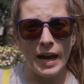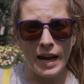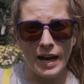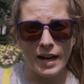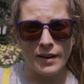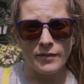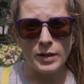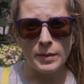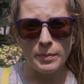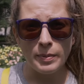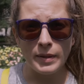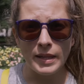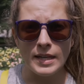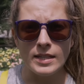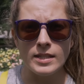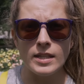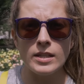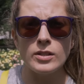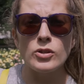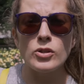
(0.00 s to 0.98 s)
have in a place
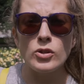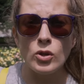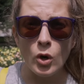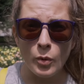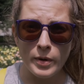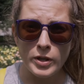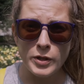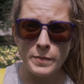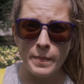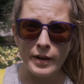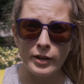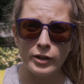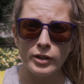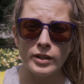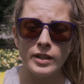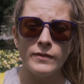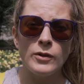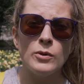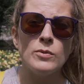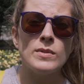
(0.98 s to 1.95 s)
is so much better if
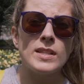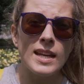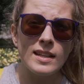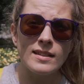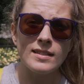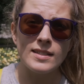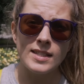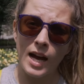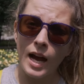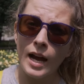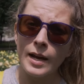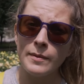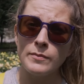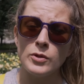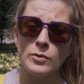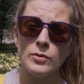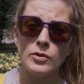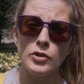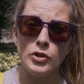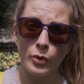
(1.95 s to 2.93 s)
you take the time to
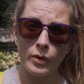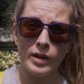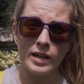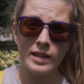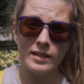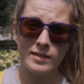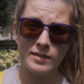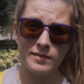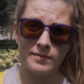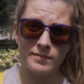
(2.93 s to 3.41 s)
enjoy it.